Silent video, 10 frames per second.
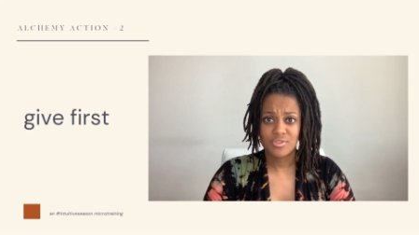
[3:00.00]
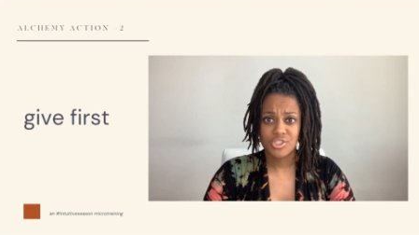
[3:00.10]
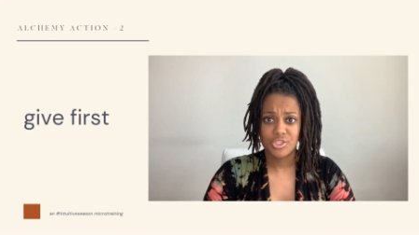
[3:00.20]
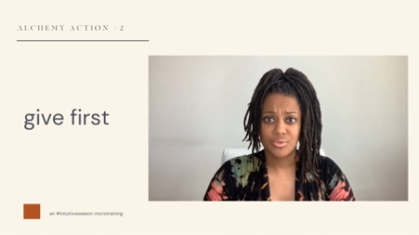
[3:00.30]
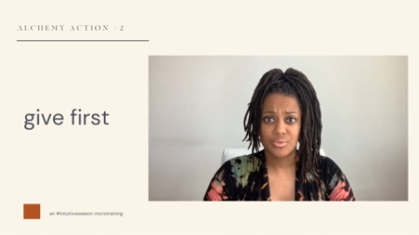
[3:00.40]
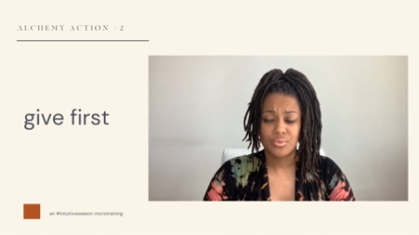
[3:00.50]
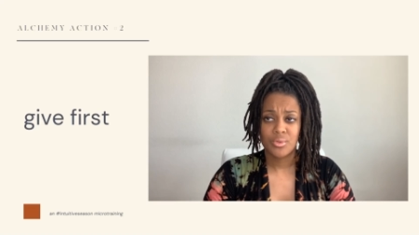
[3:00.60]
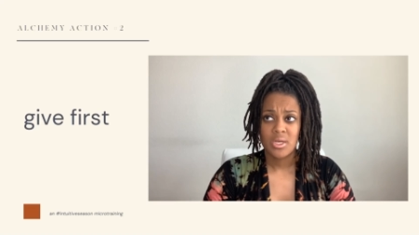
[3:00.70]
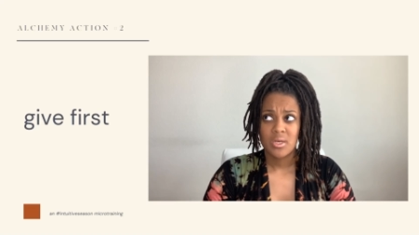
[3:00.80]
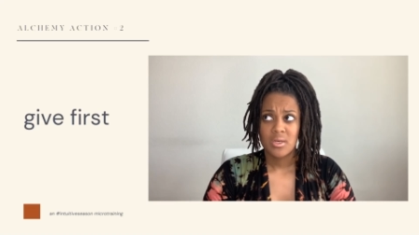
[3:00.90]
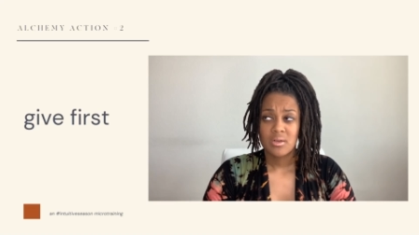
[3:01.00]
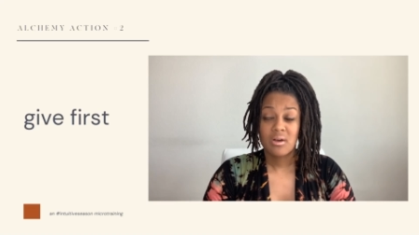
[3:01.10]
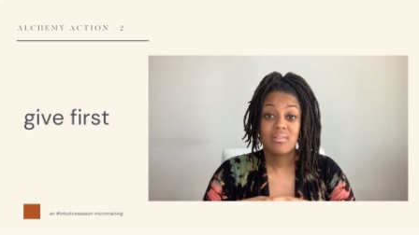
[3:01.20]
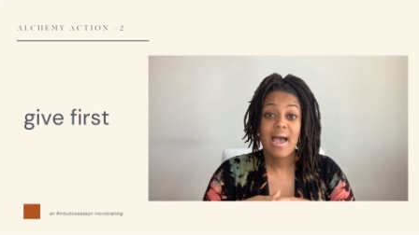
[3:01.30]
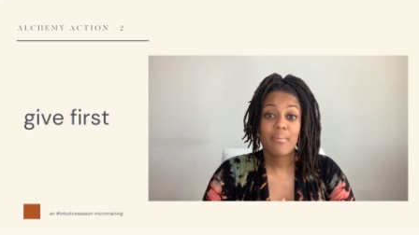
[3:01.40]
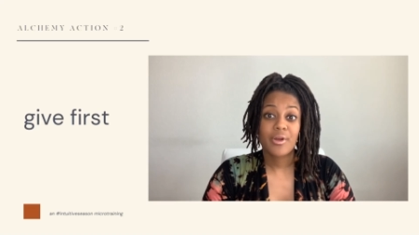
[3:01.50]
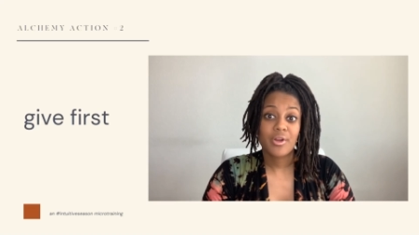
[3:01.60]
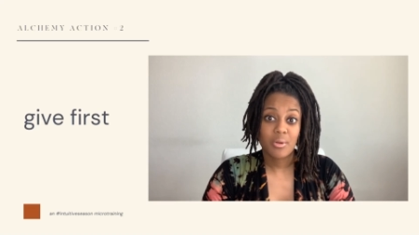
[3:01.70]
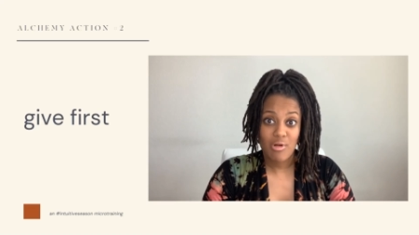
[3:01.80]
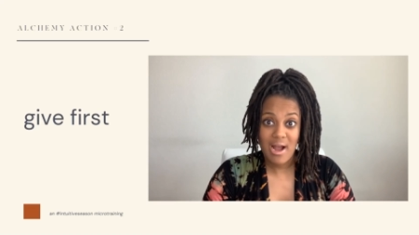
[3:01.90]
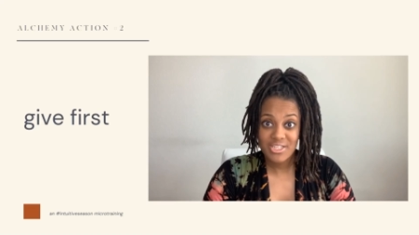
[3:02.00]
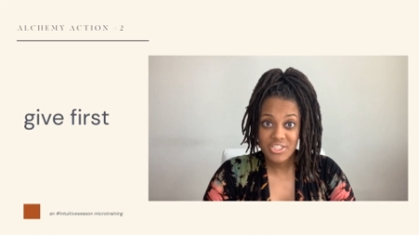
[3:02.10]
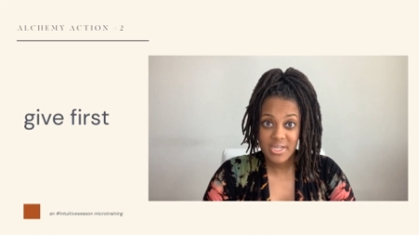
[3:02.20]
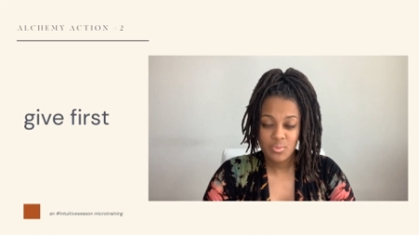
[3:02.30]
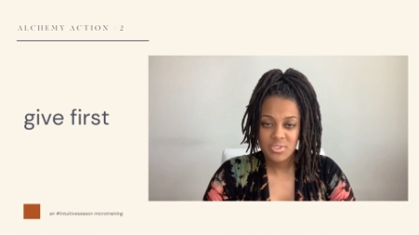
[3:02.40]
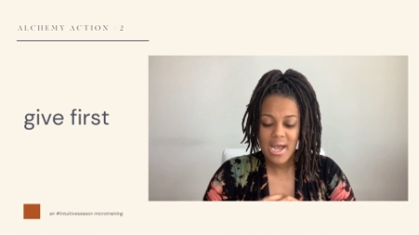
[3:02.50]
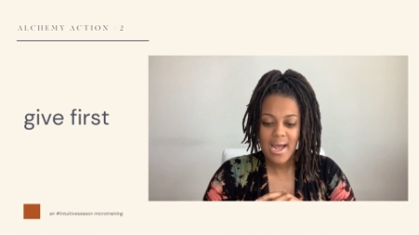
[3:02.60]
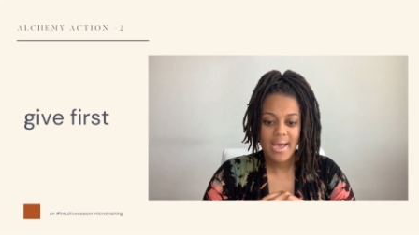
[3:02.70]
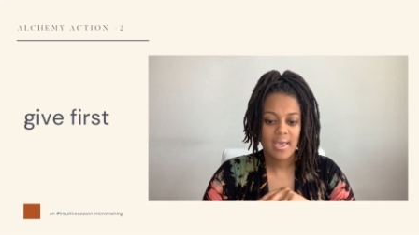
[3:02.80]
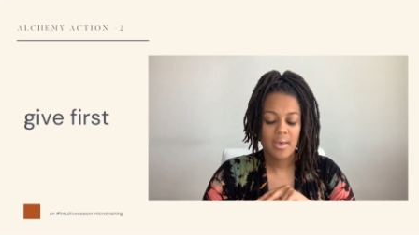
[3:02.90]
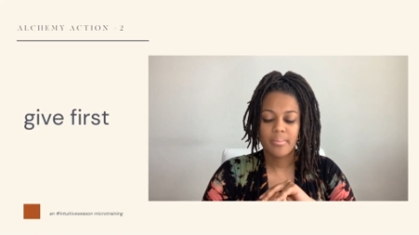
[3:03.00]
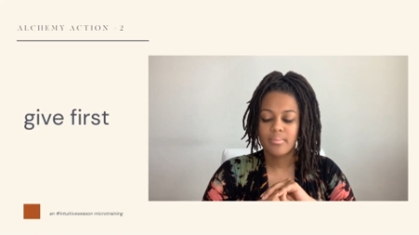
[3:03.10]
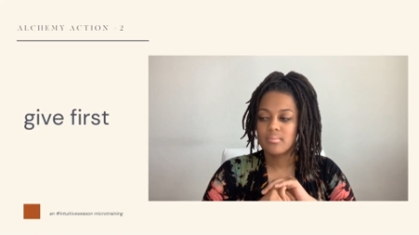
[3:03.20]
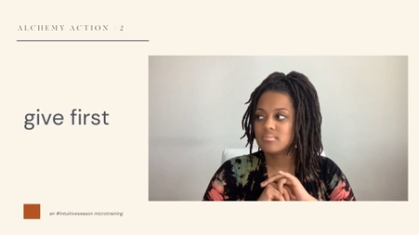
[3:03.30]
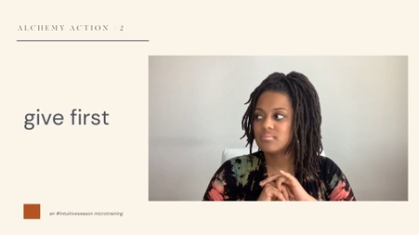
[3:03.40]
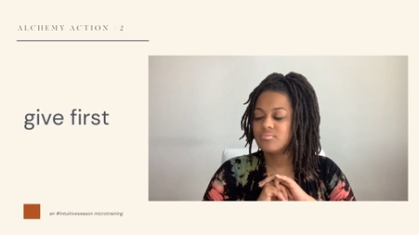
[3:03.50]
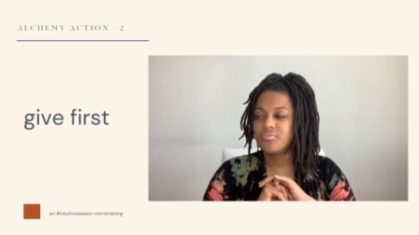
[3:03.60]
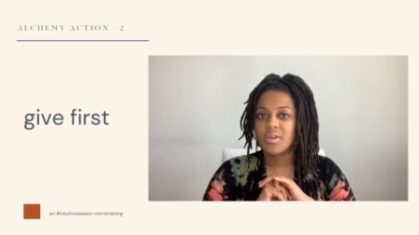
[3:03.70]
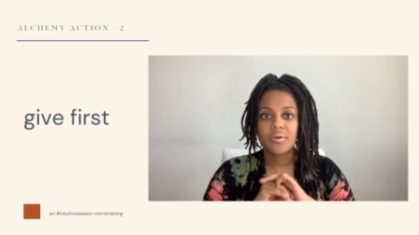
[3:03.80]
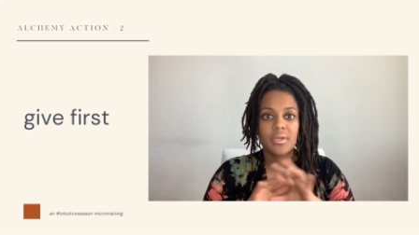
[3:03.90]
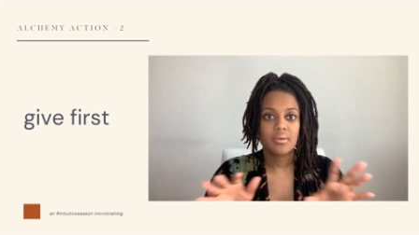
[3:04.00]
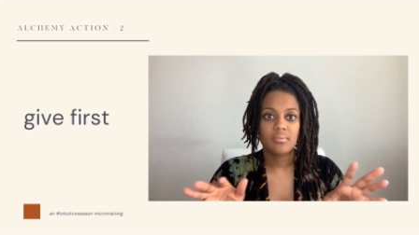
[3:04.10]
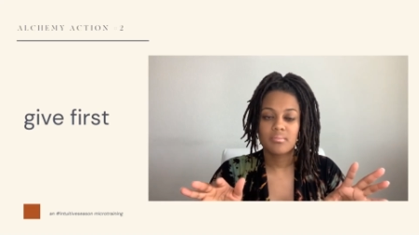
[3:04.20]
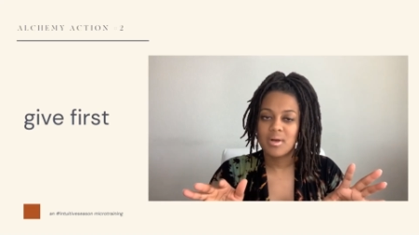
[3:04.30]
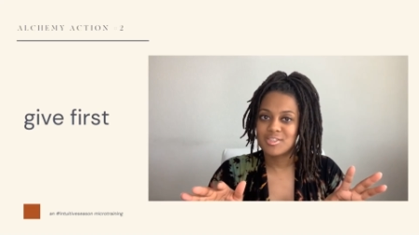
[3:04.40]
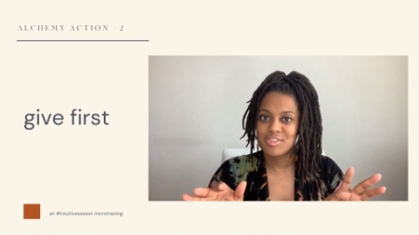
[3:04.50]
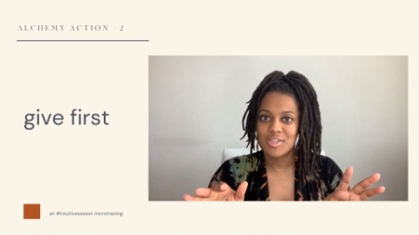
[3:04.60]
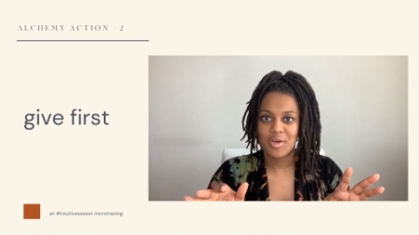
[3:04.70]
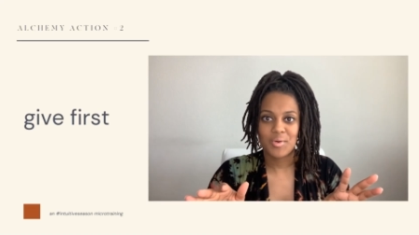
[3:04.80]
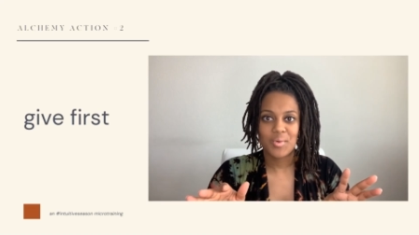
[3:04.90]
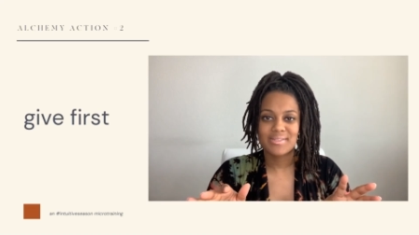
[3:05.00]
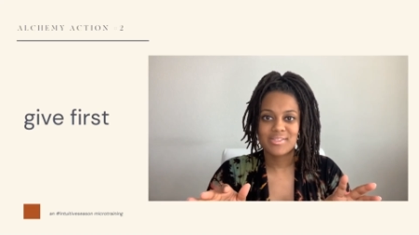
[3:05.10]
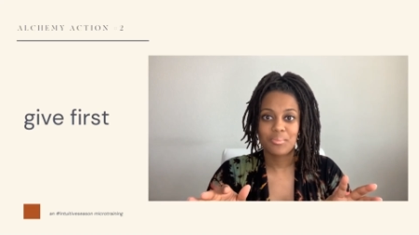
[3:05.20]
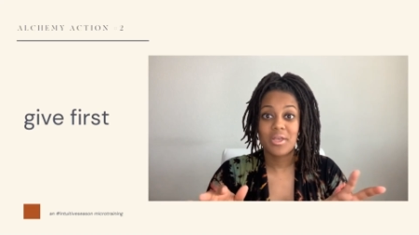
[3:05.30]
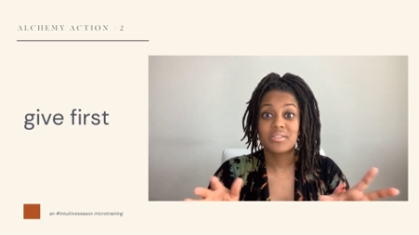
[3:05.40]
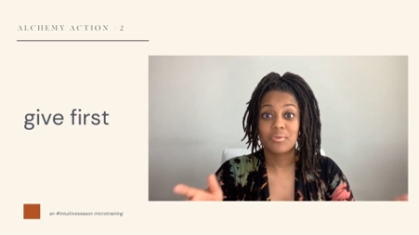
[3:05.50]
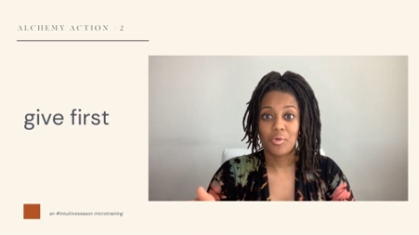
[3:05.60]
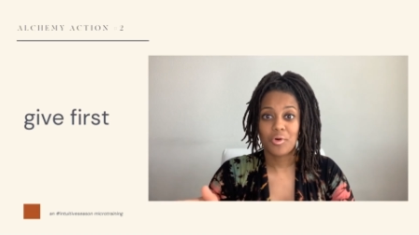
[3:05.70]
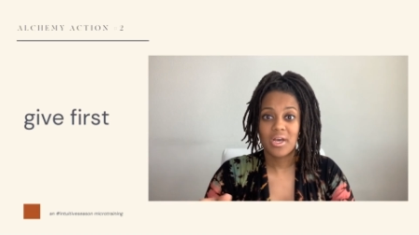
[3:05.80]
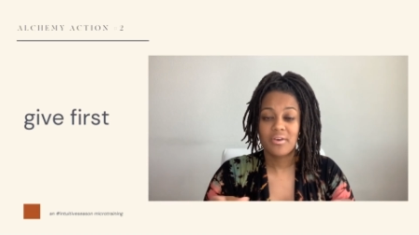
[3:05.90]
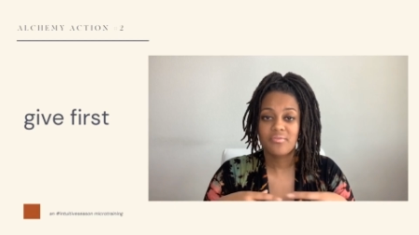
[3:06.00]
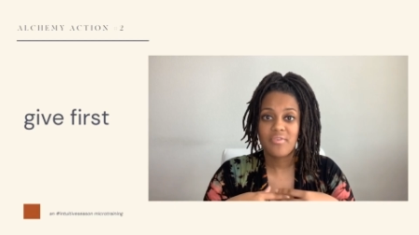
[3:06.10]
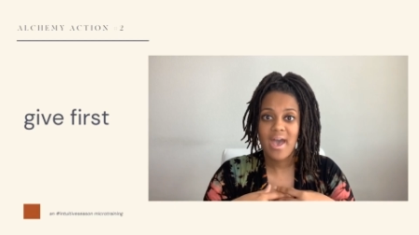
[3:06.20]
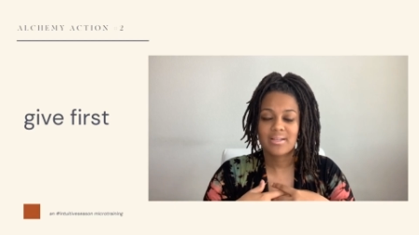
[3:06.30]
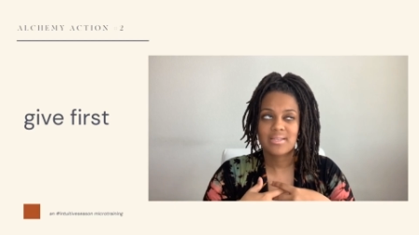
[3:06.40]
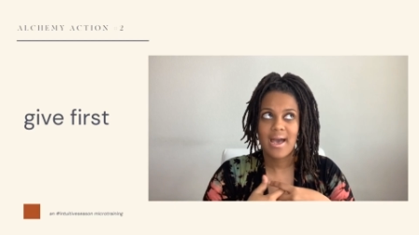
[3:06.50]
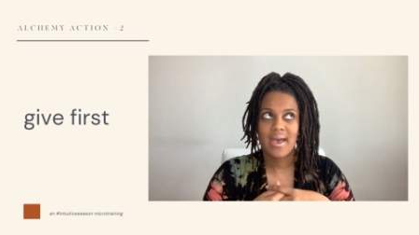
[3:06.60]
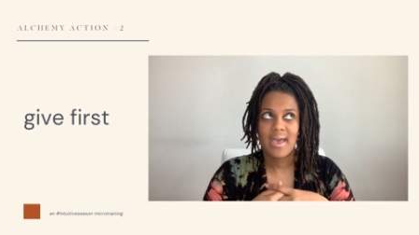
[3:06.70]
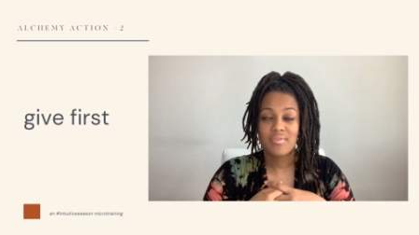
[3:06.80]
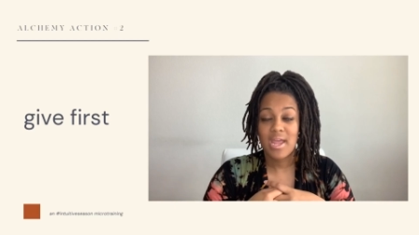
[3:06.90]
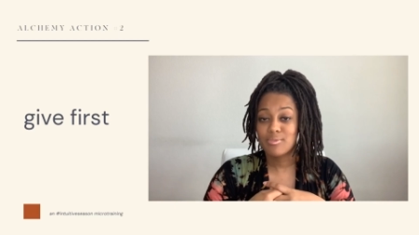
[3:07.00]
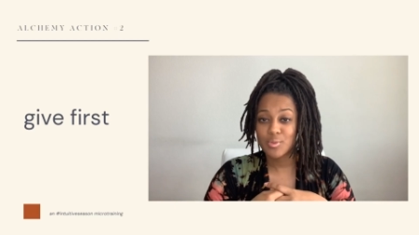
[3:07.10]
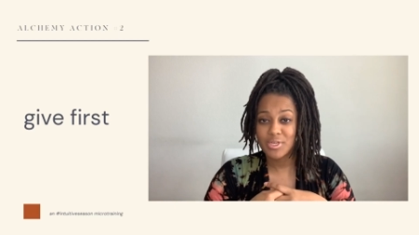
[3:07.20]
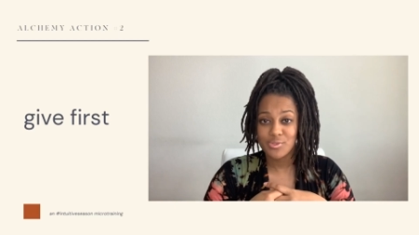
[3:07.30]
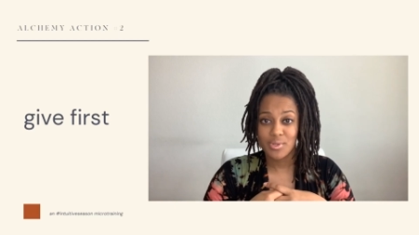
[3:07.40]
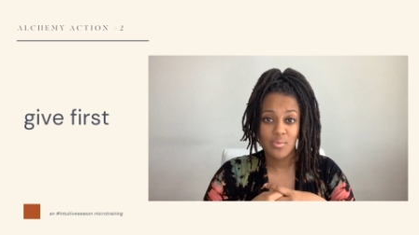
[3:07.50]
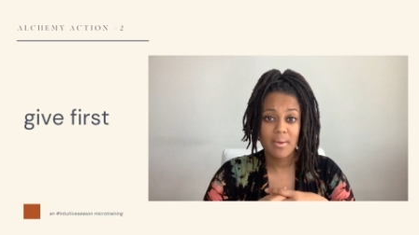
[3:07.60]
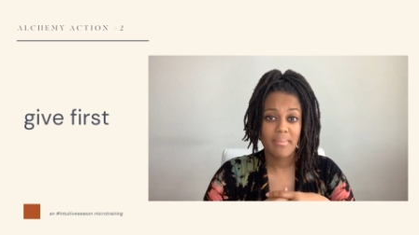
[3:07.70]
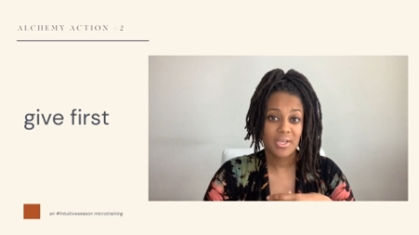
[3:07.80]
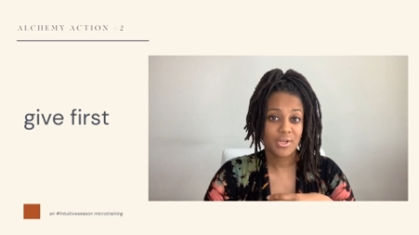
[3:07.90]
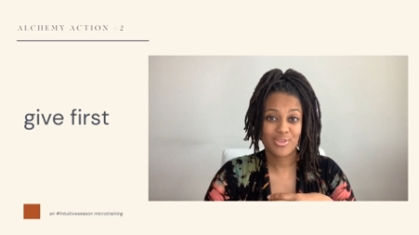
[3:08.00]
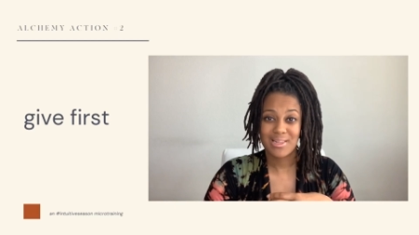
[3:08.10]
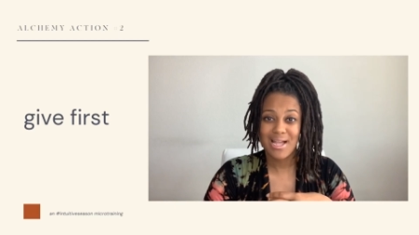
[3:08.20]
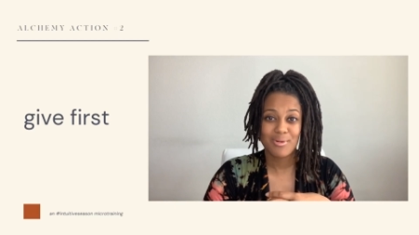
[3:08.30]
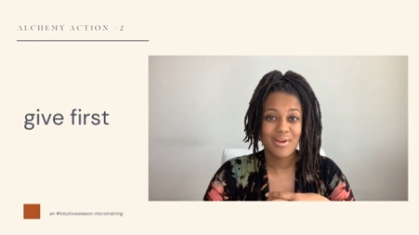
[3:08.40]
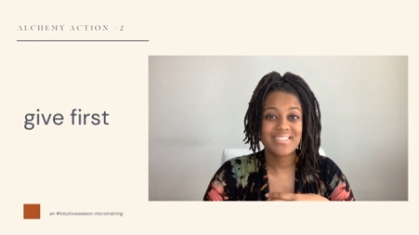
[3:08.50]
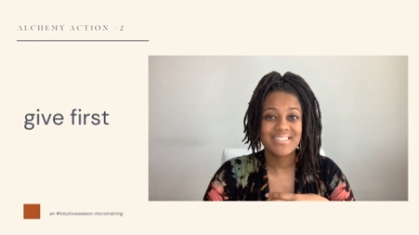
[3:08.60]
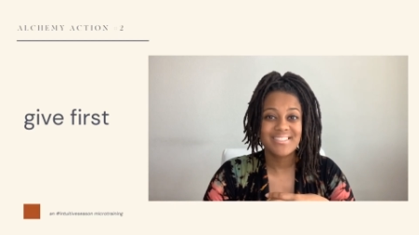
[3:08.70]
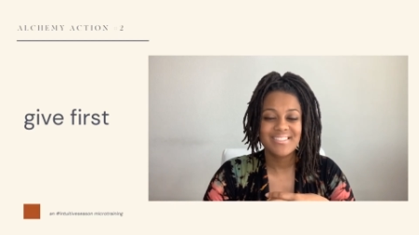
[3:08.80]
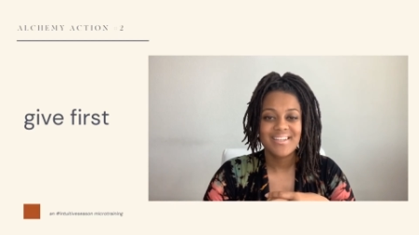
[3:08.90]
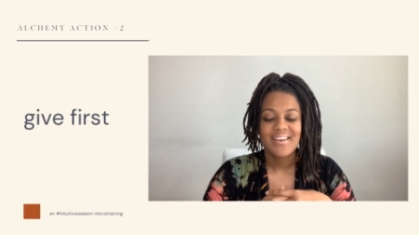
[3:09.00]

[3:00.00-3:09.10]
to collaborate on a project, which I am very much so in support of. In fact, I have named 2021 my year of collaboration.